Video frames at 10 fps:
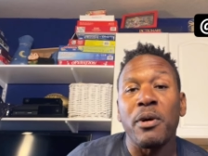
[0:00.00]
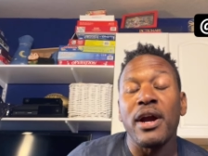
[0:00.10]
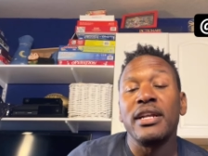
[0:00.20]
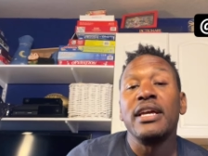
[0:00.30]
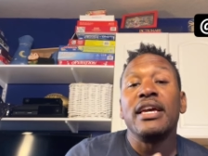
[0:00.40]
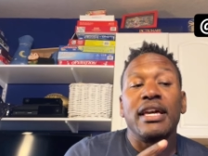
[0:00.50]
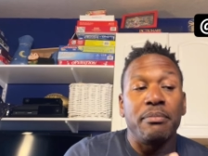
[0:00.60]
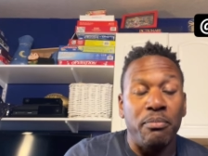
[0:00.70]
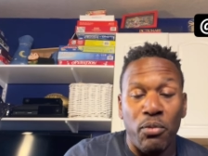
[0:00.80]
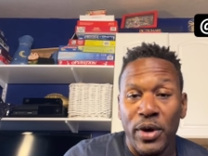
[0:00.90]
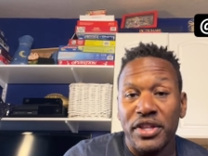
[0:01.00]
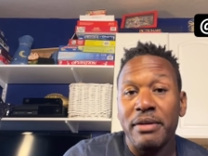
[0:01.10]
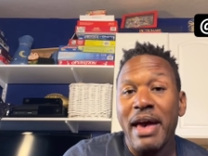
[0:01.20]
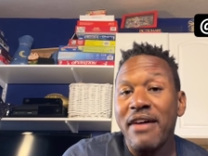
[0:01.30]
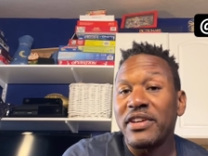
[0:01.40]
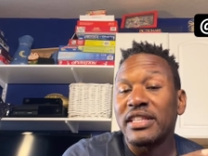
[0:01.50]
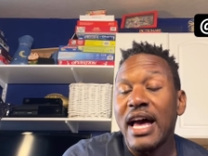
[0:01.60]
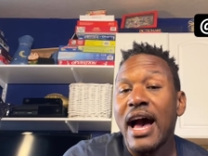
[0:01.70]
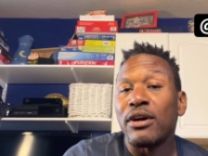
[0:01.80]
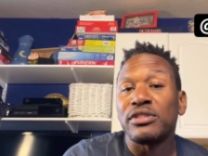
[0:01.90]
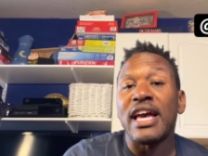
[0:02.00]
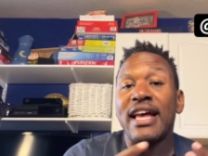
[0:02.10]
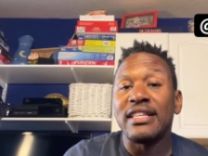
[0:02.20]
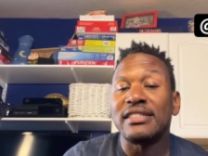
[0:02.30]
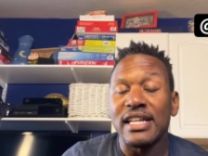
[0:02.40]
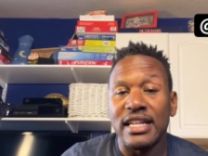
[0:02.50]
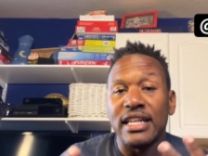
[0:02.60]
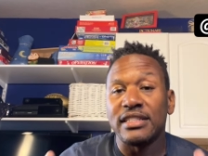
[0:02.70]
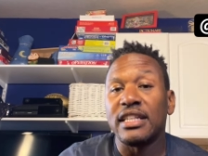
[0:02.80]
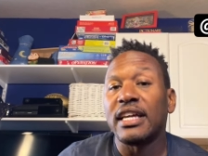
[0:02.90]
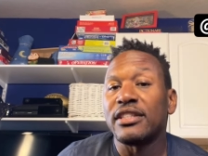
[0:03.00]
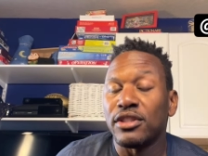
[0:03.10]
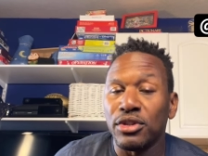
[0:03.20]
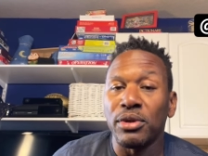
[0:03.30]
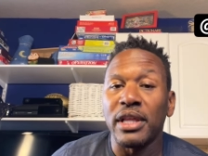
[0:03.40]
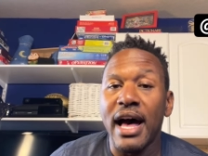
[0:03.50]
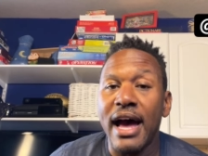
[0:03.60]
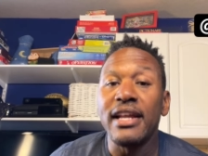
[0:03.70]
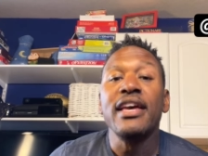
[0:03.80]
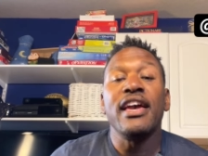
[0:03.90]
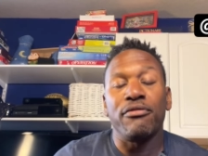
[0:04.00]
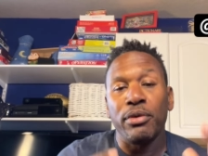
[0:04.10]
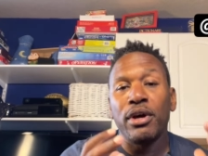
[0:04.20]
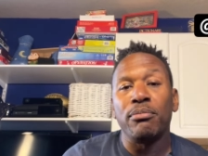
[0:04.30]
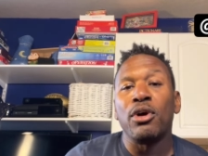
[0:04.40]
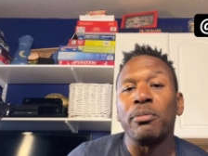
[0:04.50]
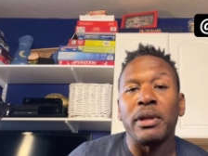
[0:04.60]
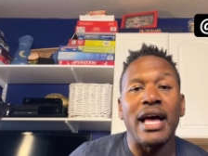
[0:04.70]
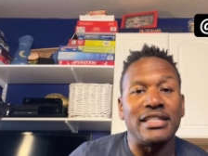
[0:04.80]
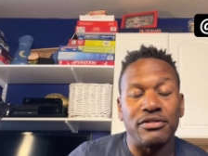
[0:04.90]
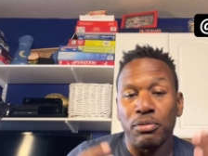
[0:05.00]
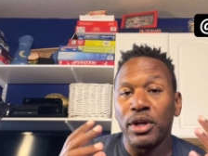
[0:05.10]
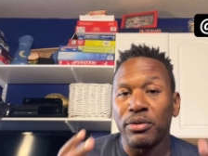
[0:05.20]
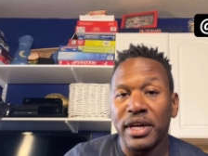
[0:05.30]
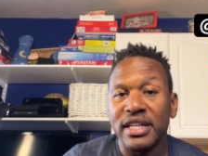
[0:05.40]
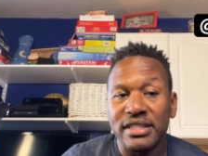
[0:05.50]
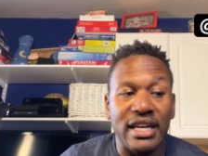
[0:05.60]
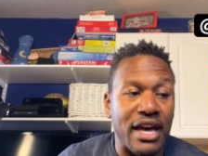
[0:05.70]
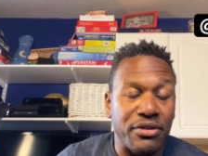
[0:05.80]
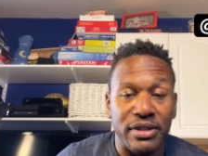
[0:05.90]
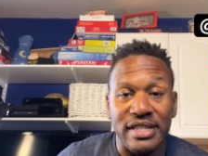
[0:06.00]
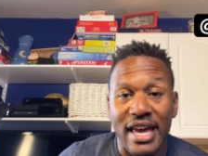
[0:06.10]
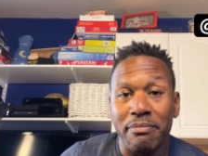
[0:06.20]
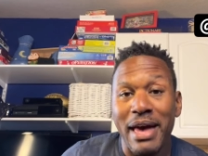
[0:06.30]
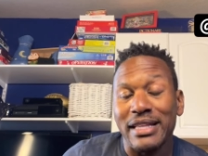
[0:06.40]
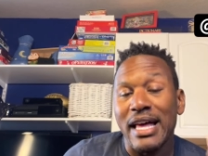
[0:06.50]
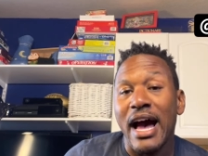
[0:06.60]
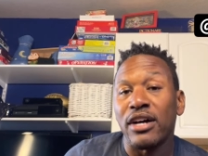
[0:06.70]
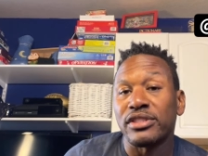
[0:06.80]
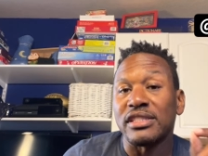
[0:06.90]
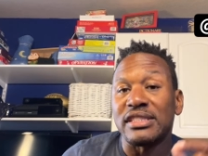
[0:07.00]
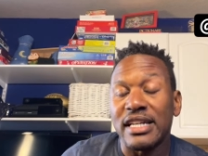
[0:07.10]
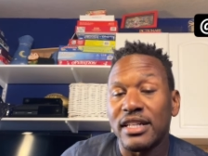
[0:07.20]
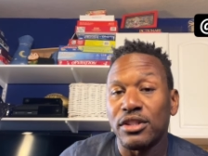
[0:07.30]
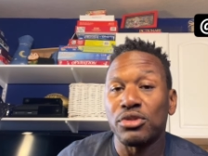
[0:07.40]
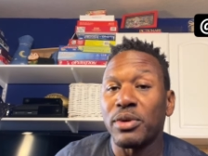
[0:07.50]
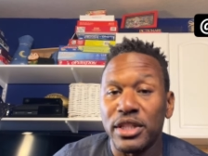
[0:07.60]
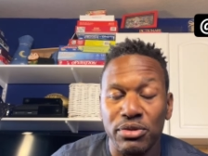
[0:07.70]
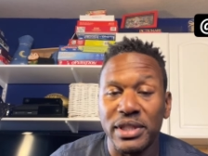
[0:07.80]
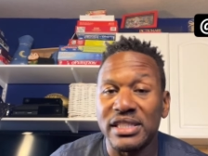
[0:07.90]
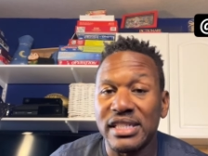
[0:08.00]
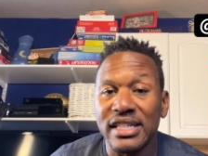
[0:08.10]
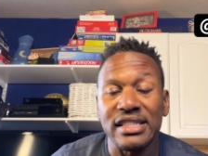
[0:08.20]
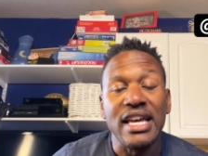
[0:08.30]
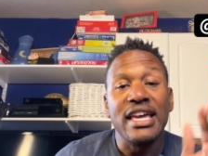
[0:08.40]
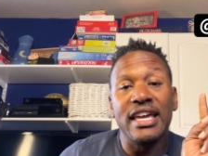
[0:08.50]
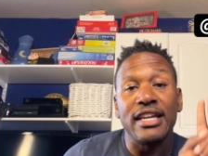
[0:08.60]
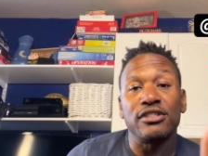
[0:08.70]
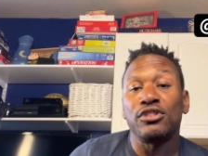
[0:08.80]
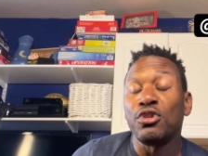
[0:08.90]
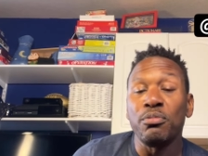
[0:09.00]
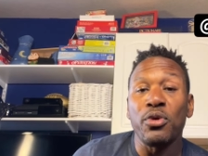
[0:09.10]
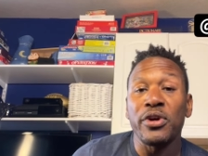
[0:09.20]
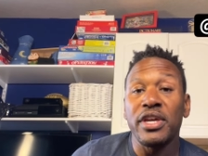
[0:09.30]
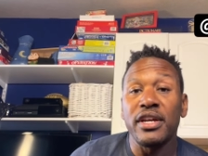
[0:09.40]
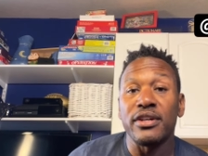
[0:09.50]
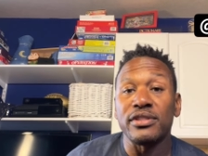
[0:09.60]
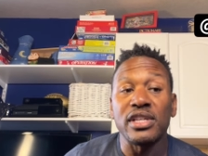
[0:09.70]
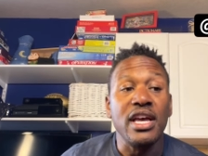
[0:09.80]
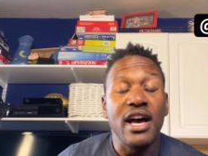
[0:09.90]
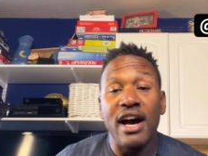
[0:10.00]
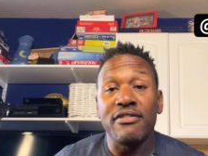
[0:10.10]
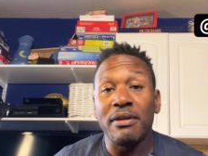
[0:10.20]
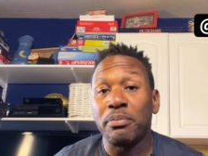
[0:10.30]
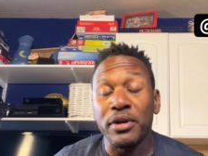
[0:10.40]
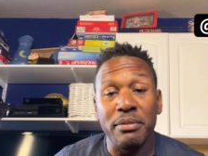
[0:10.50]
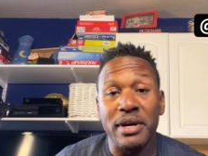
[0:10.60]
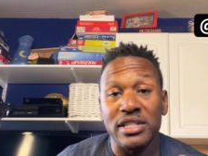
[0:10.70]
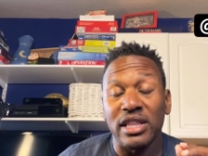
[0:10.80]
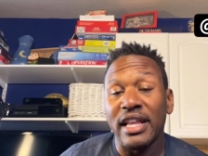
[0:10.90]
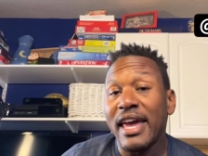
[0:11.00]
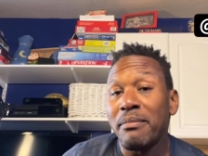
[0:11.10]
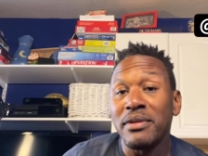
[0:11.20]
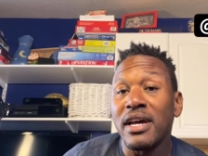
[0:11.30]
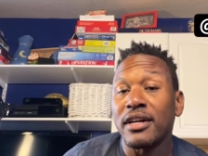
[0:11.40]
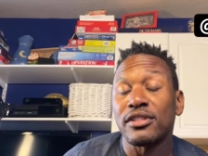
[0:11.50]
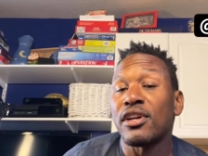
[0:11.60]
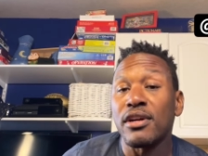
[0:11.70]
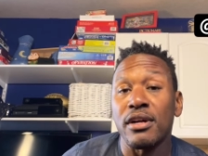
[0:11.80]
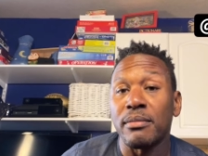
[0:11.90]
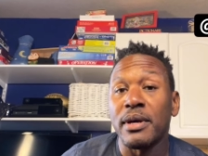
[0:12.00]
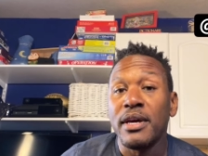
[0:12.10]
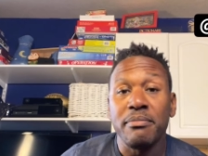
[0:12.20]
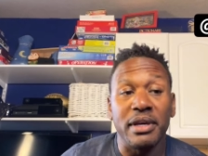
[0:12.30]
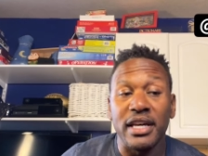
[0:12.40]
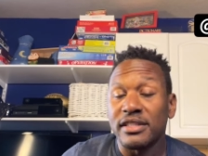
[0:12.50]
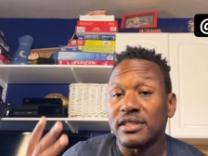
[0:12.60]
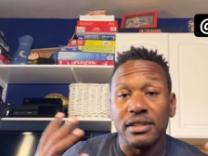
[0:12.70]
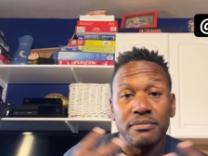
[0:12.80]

part, with him having the House and the Senate, he's going to get to do a lot. If we don't mobilize, if we don't get it together and take back the House and Senate in 2026, he gets two more years of a pretty much lame duck term because